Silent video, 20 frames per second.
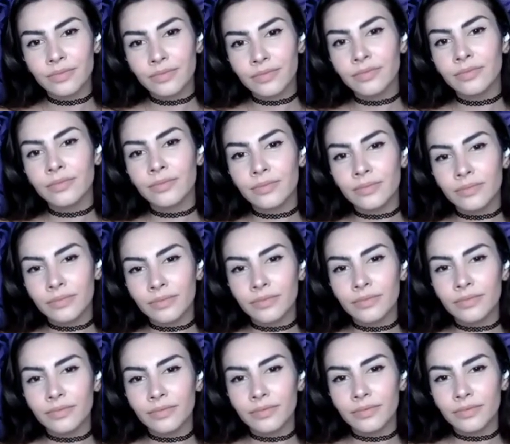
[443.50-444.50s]

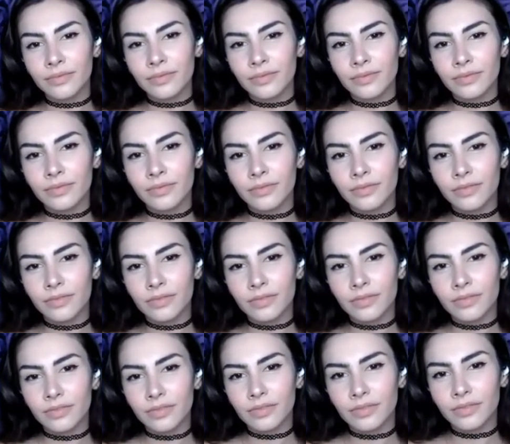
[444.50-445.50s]

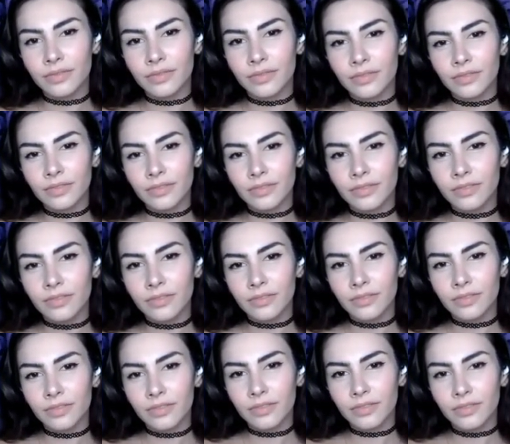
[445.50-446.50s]

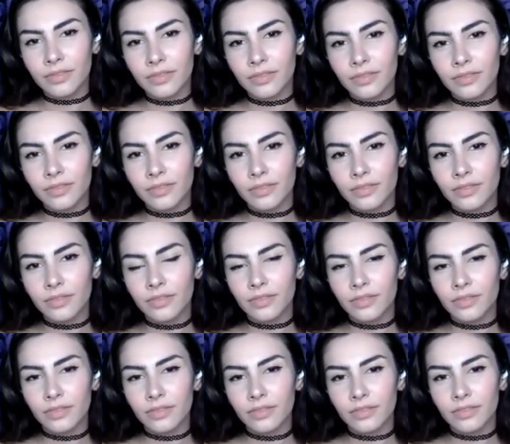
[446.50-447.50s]

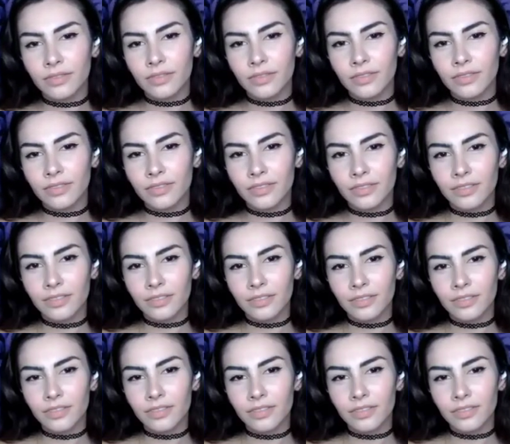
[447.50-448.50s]

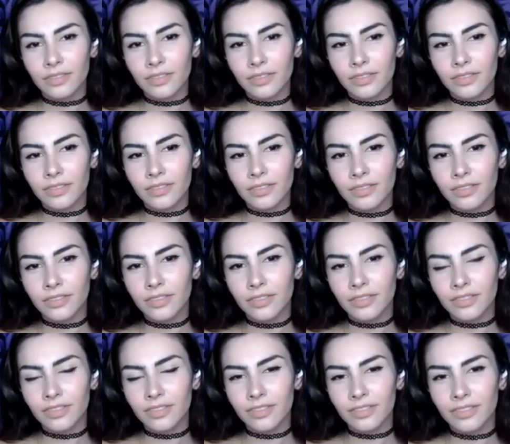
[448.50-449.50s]

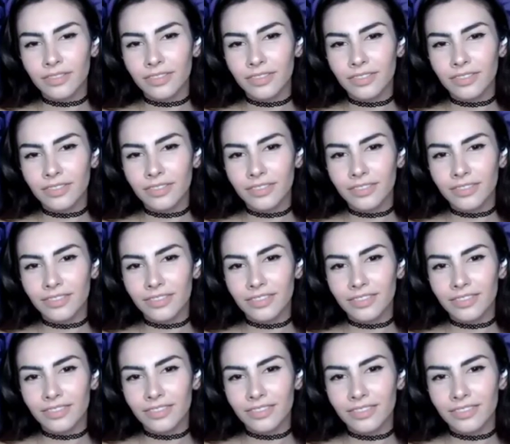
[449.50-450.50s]

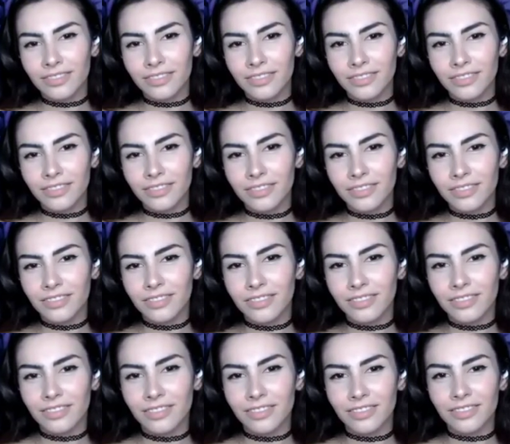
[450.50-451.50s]
(silent)